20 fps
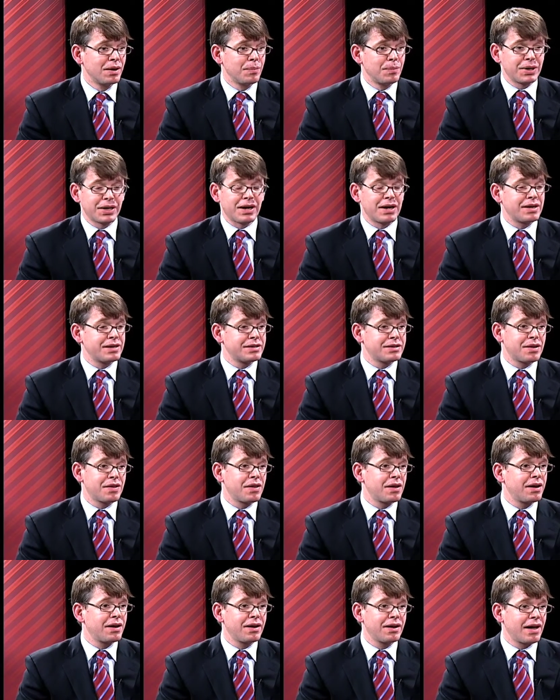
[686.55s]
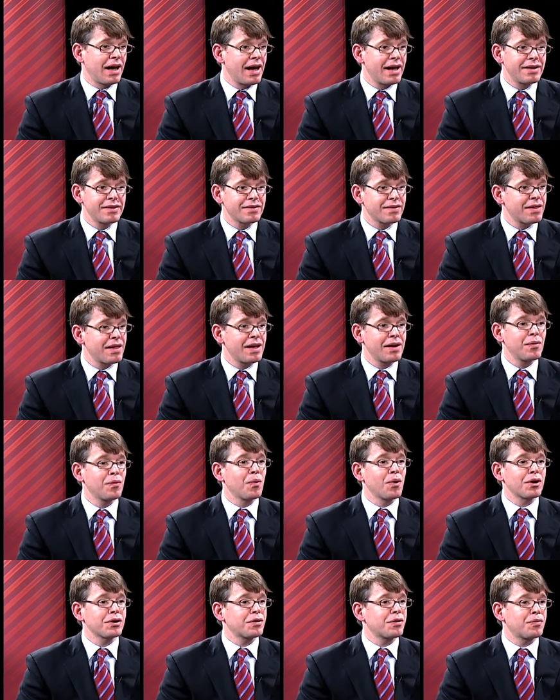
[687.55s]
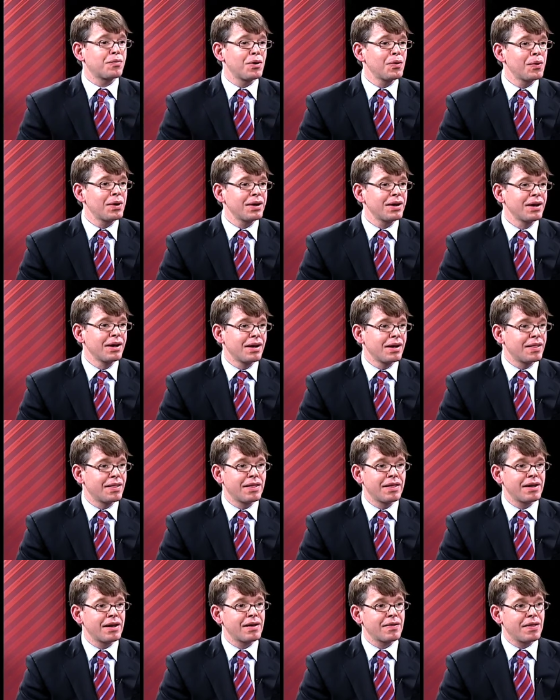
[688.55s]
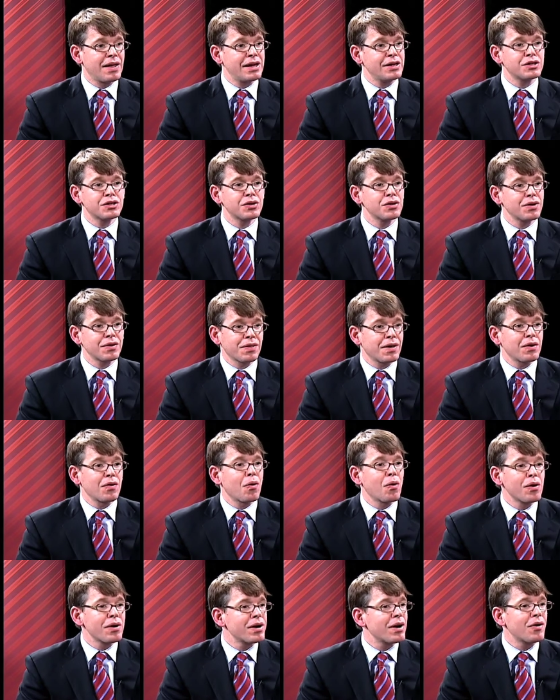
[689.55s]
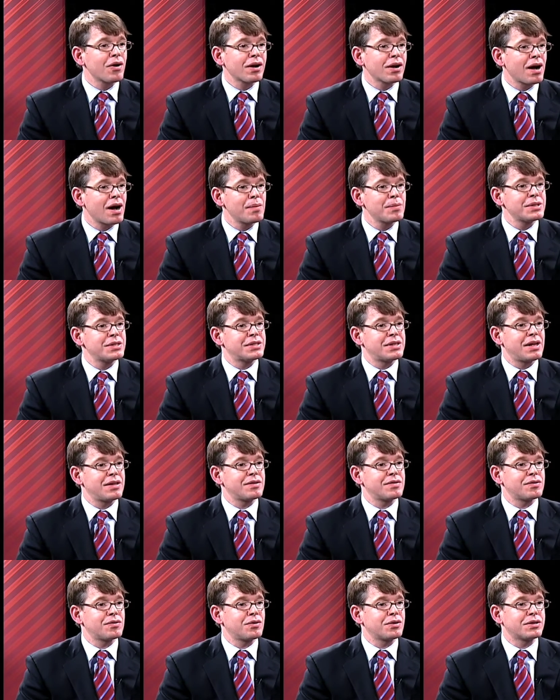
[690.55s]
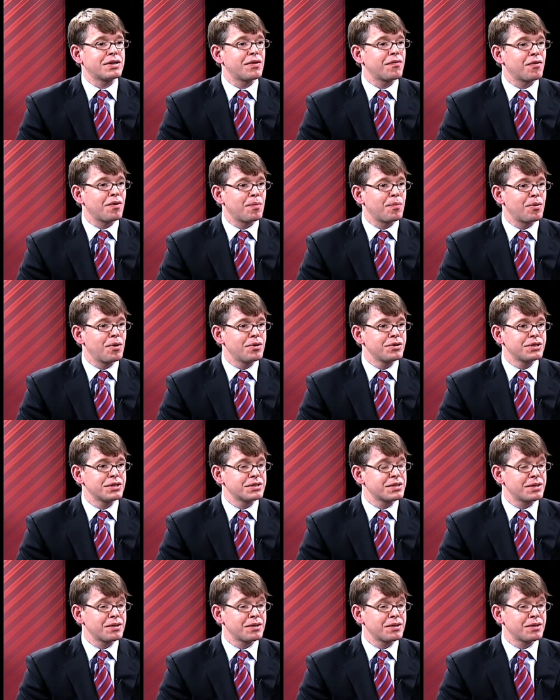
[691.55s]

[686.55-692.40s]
Because as they worked through it, they took their ordinary common sense took different approaches.